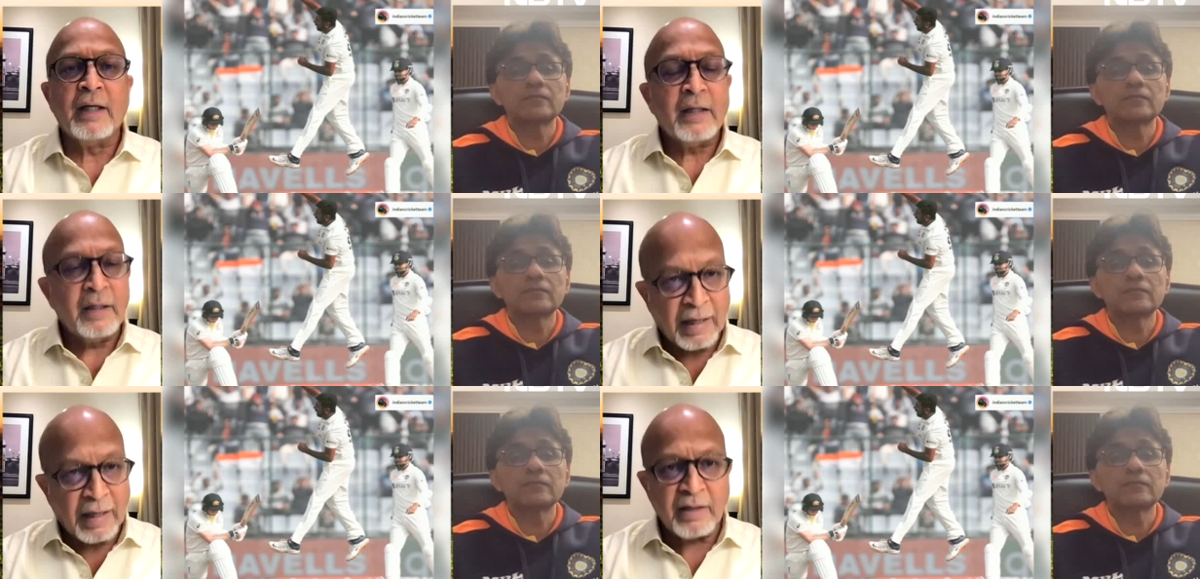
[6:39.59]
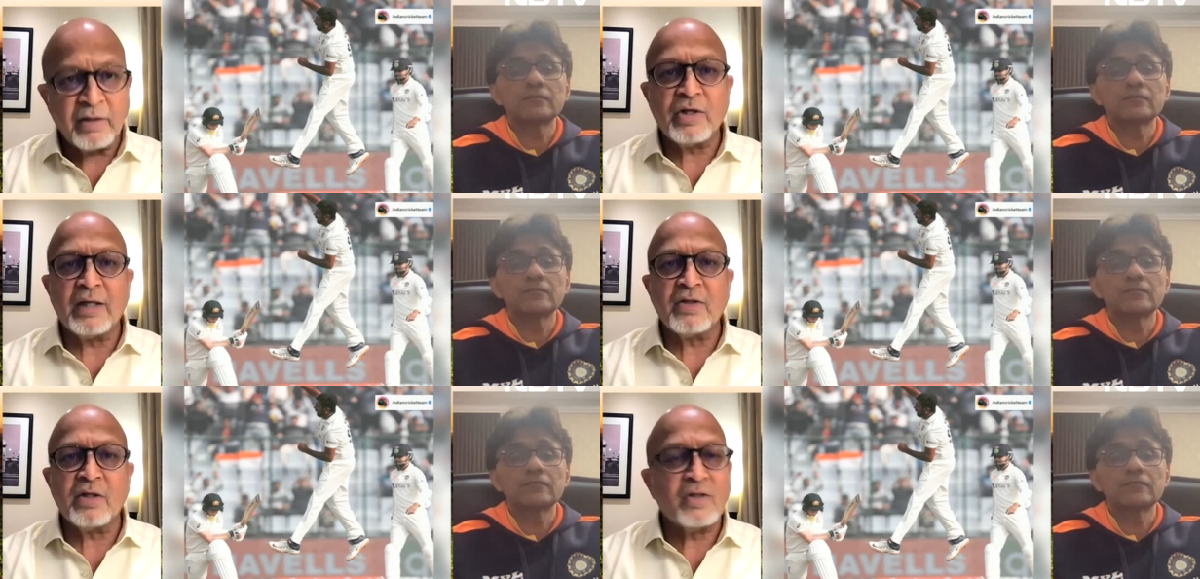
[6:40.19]
Speaker 1: He's had his
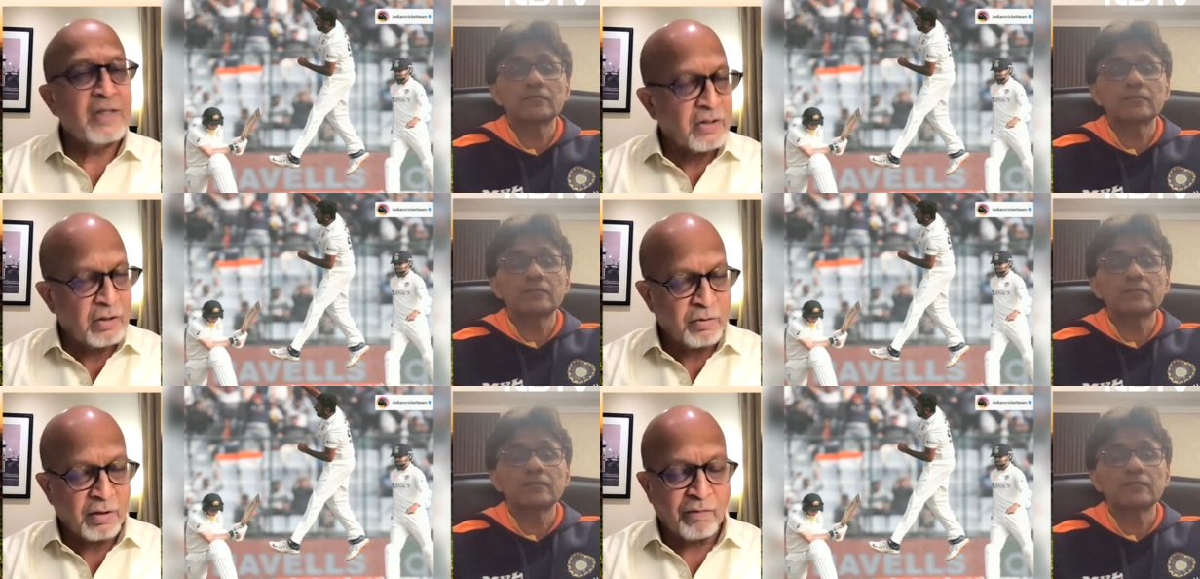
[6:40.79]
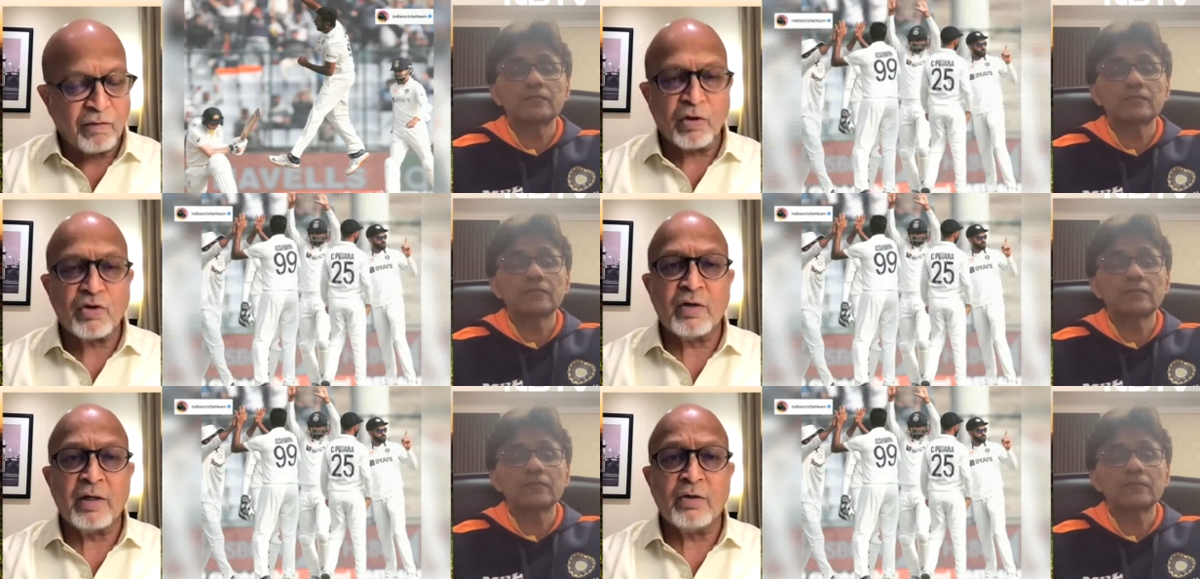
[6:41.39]
chances. Yes, he was
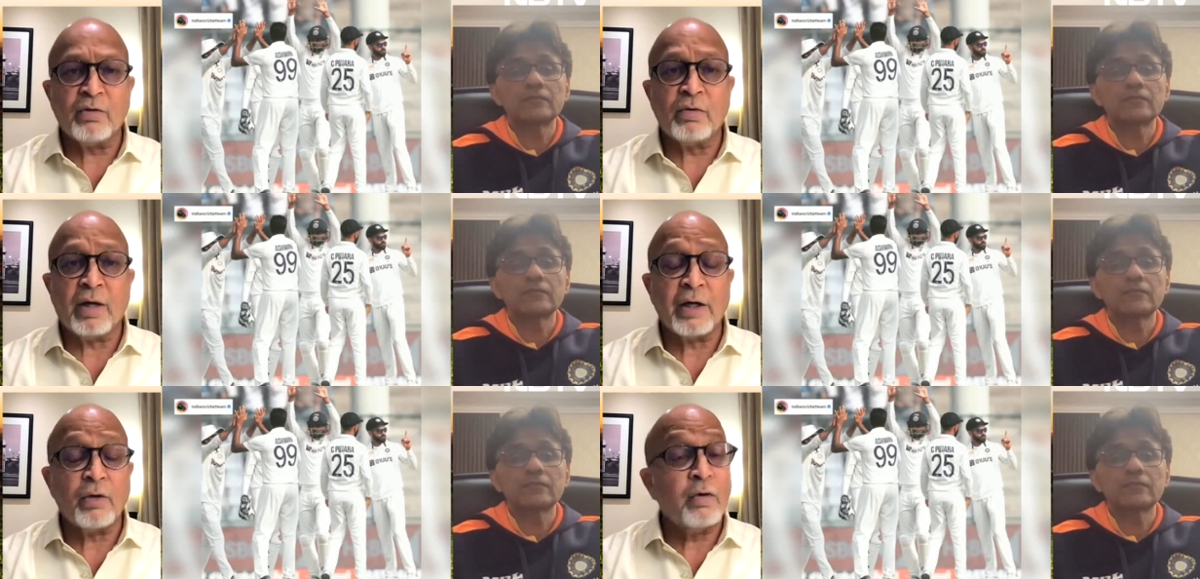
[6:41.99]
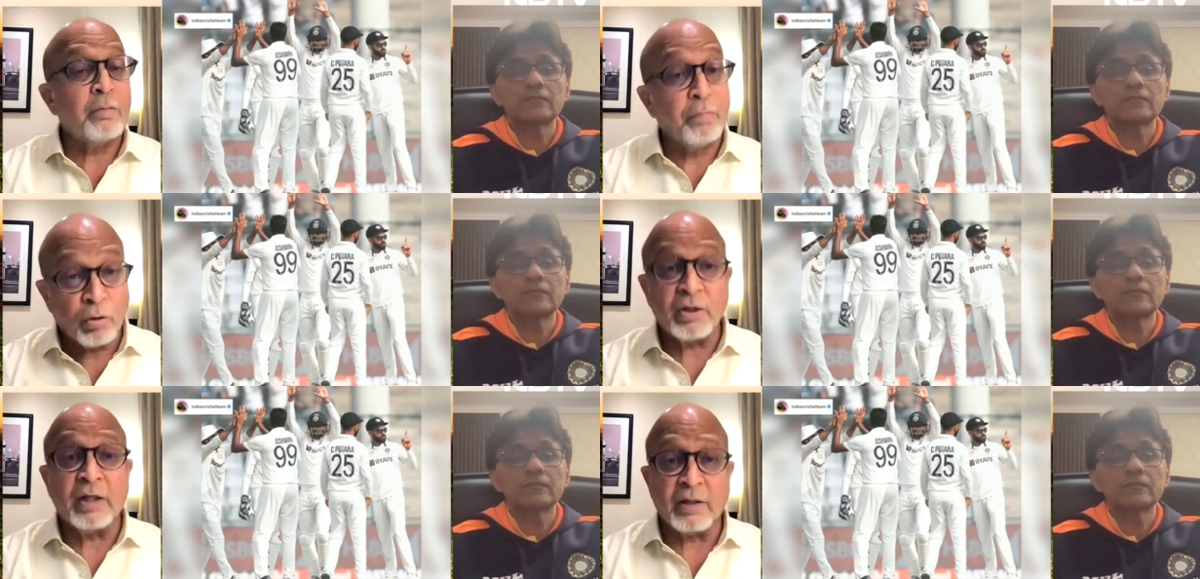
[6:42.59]
unfortunate. You could argue in
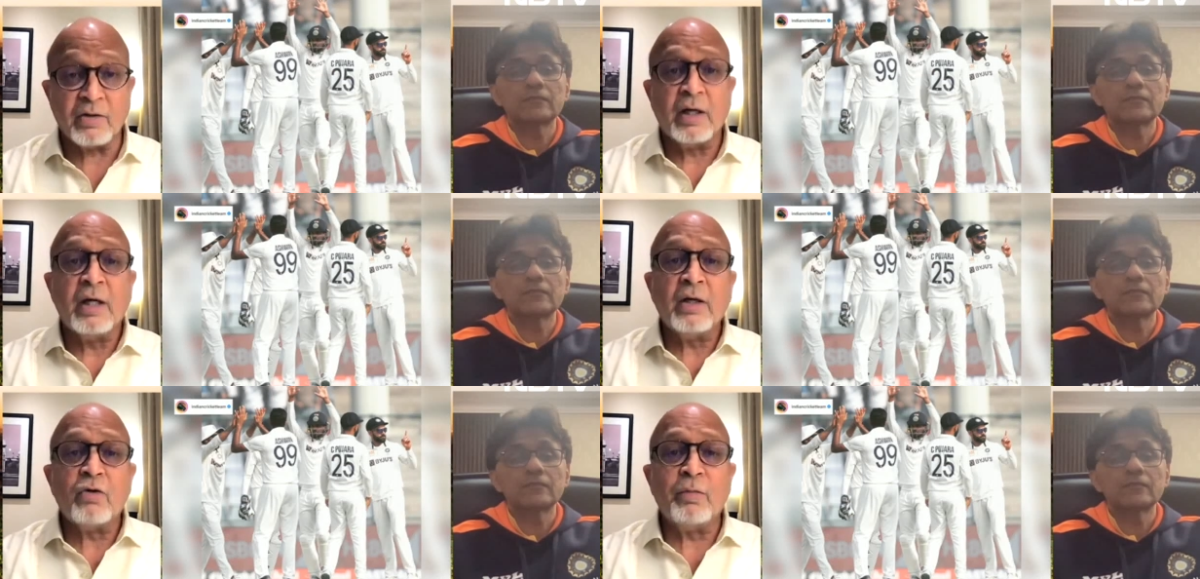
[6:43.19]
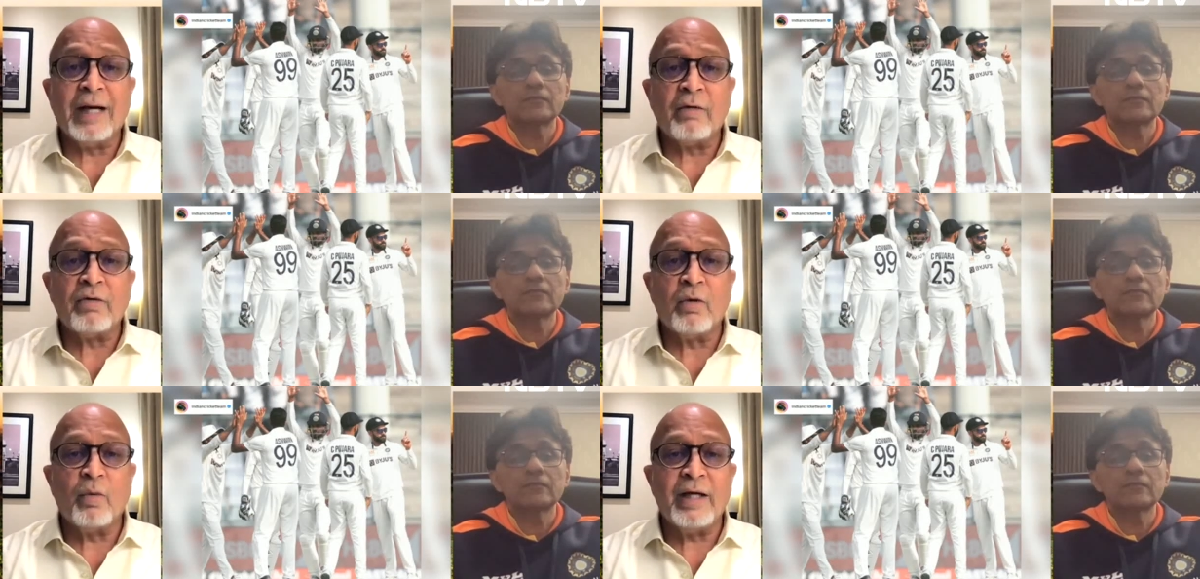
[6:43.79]
both innings to be out
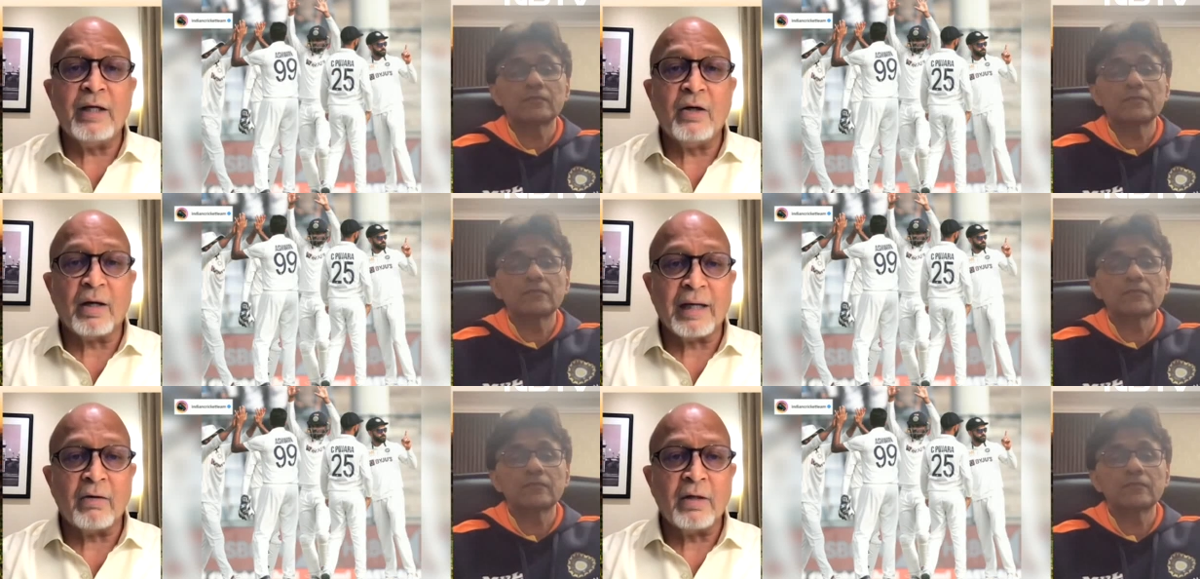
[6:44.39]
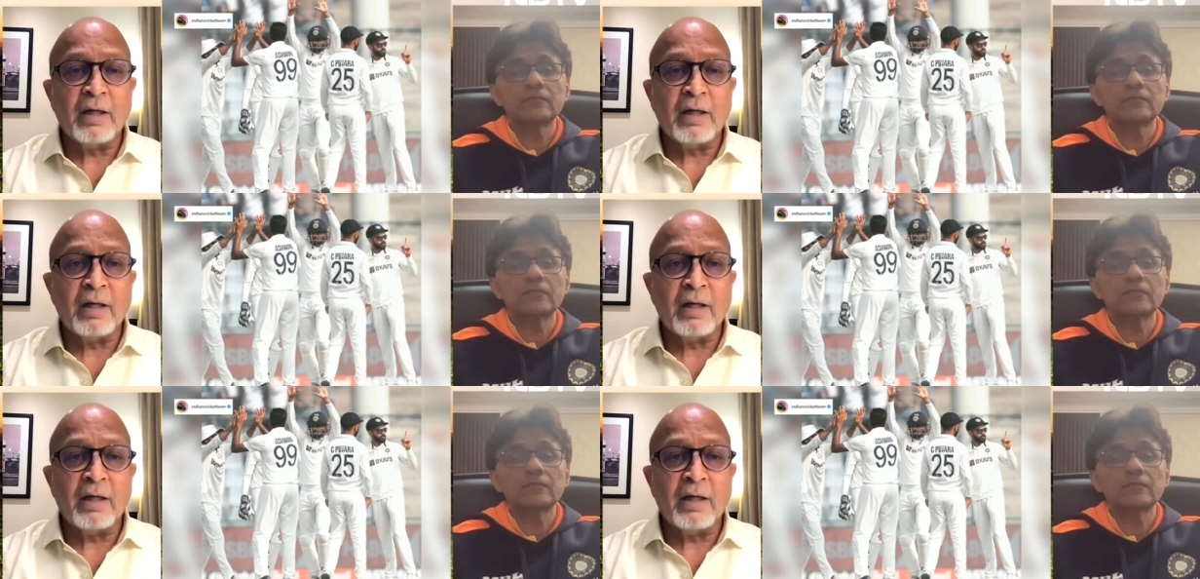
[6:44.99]
the way he got out.